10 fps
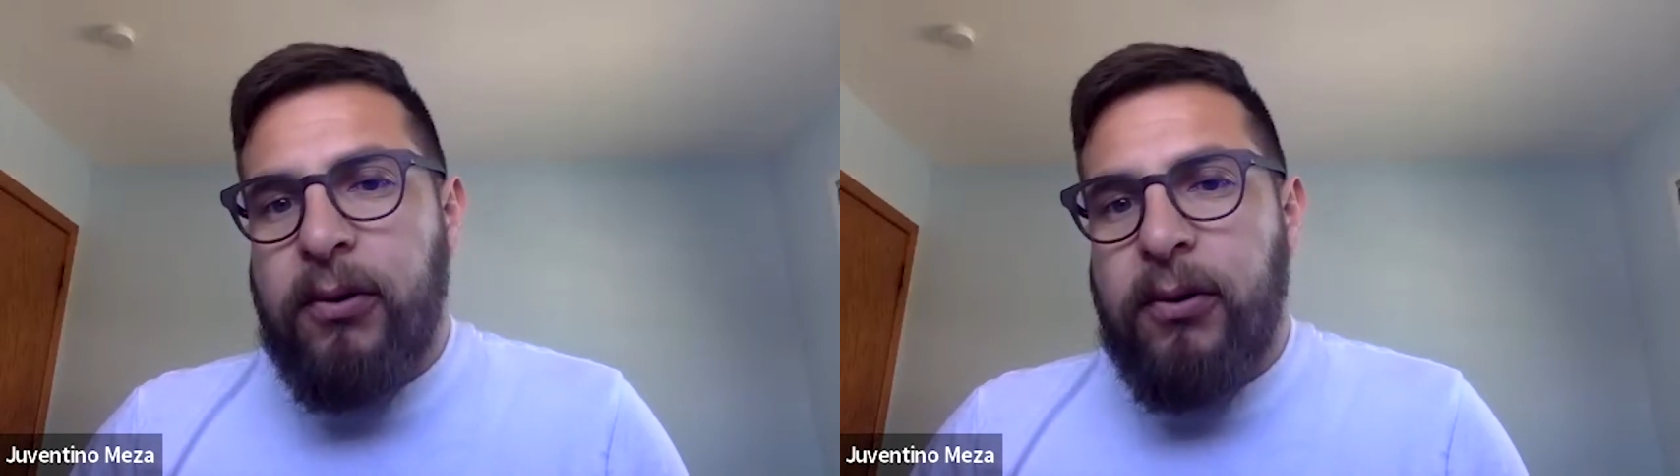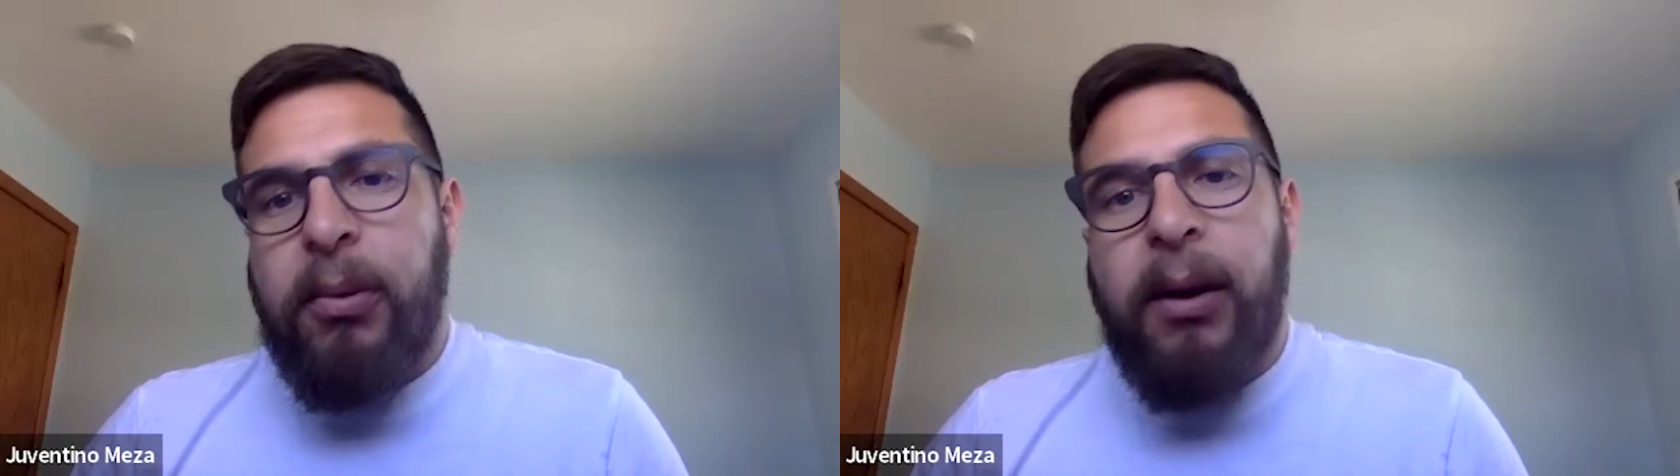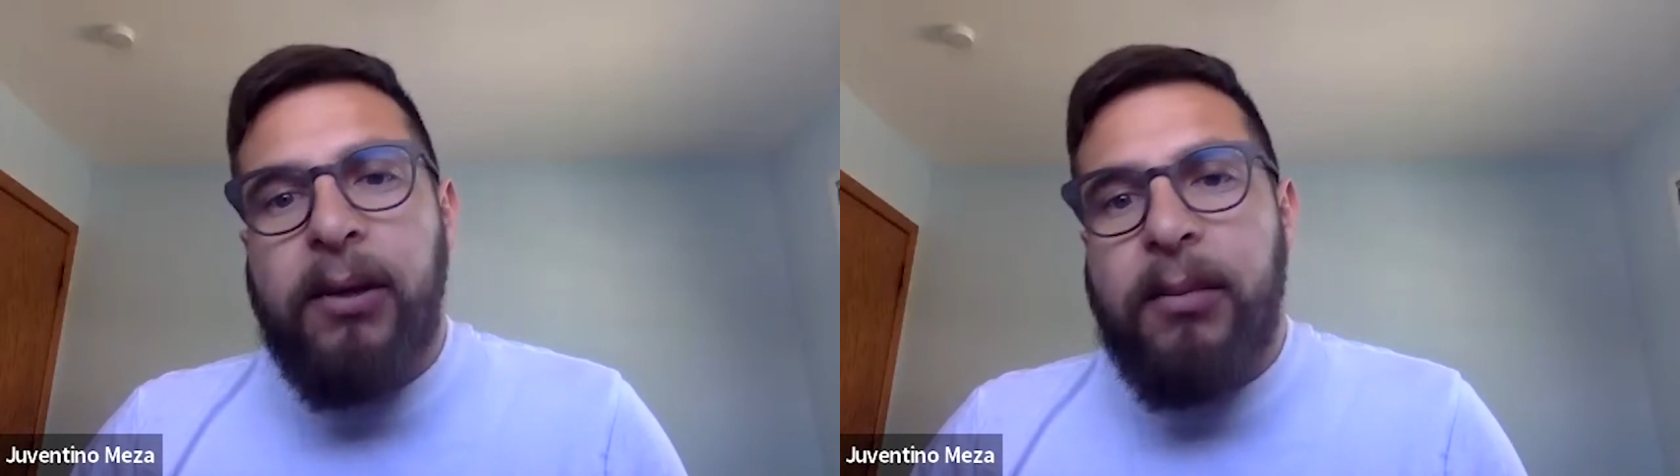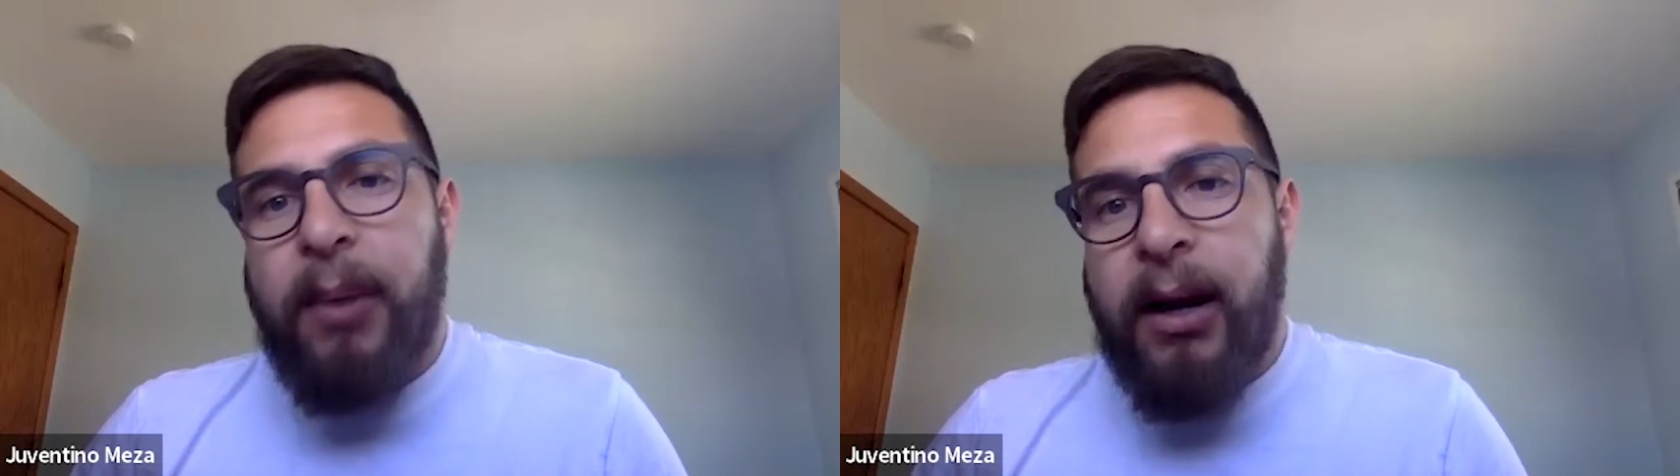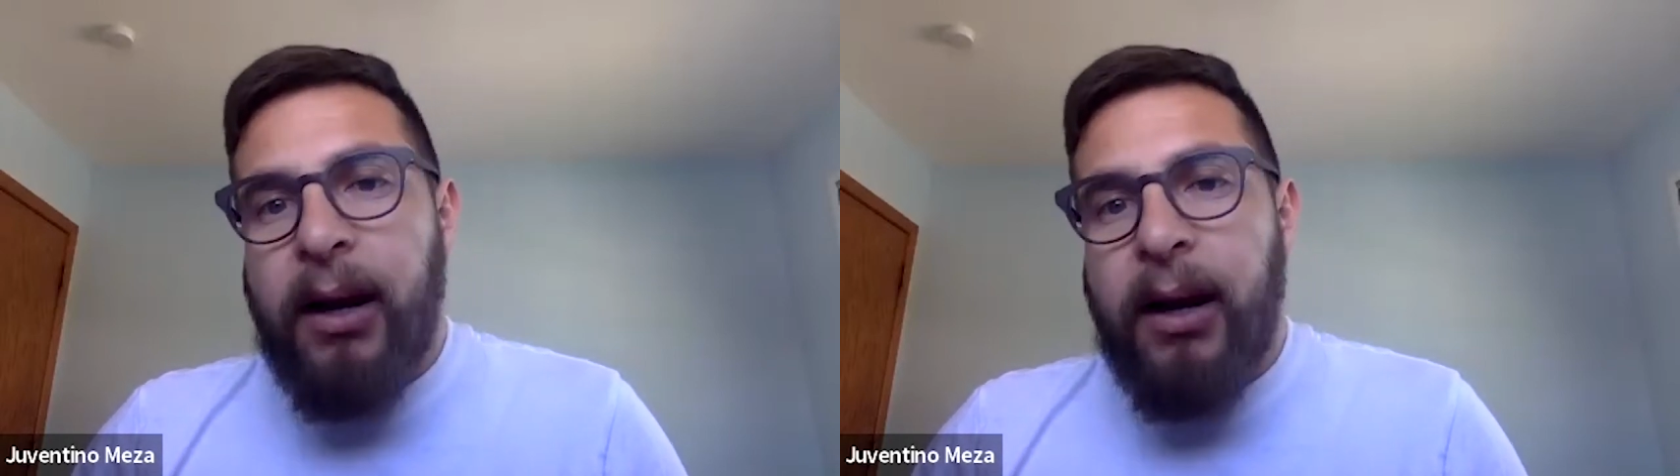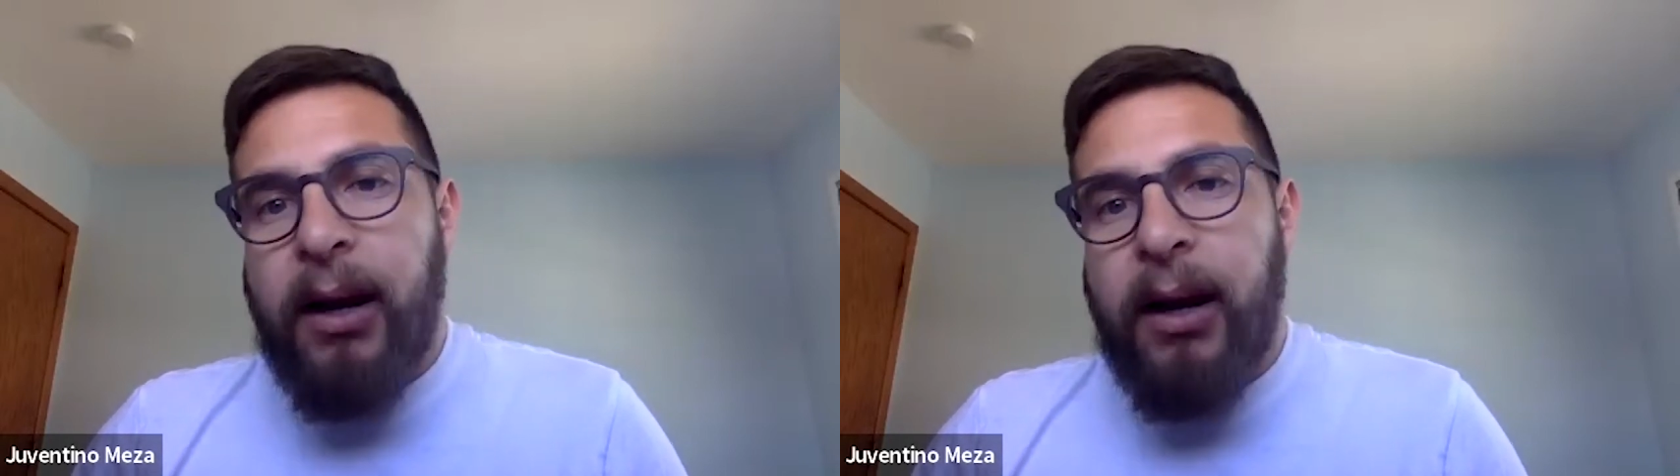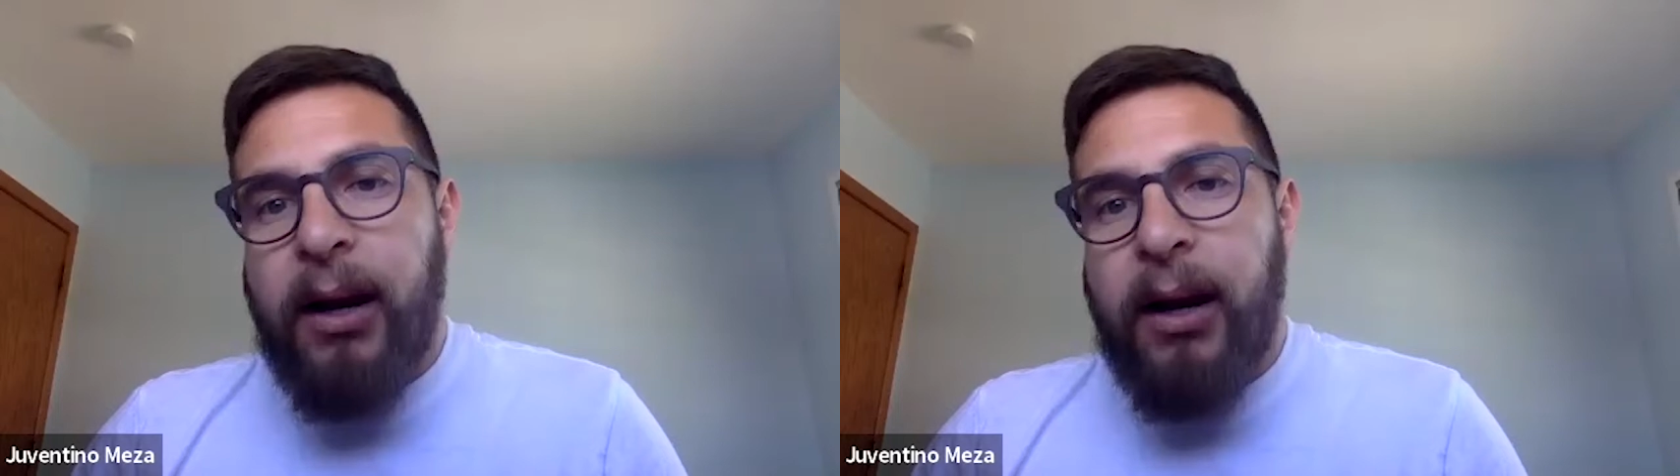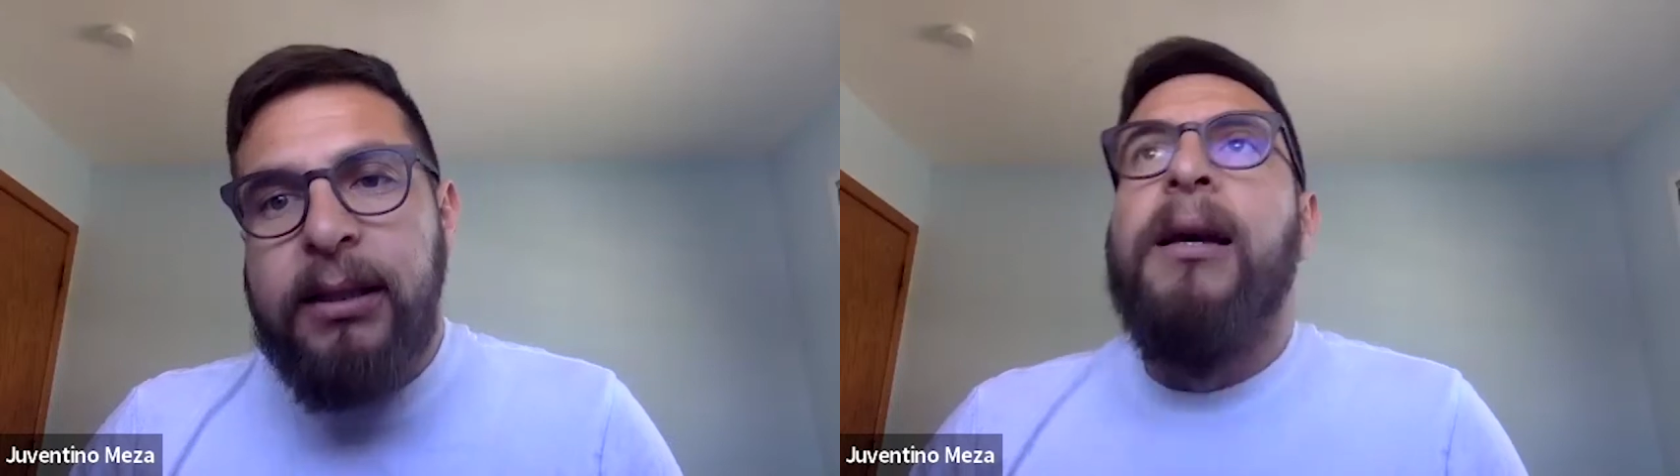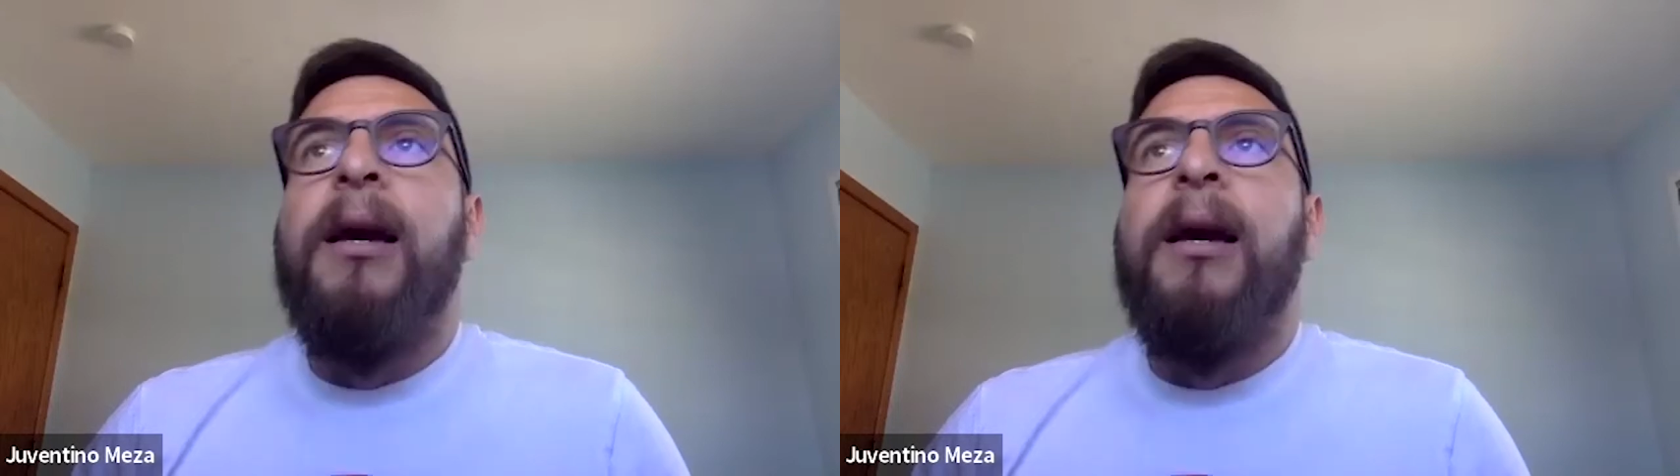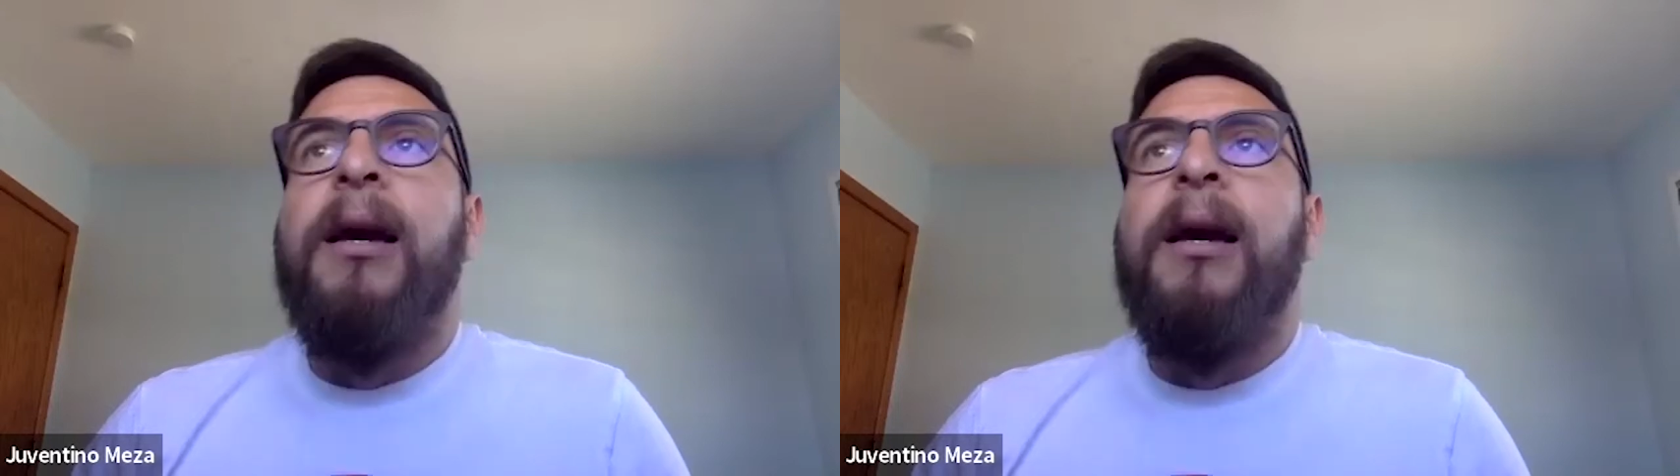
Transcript: for public policy.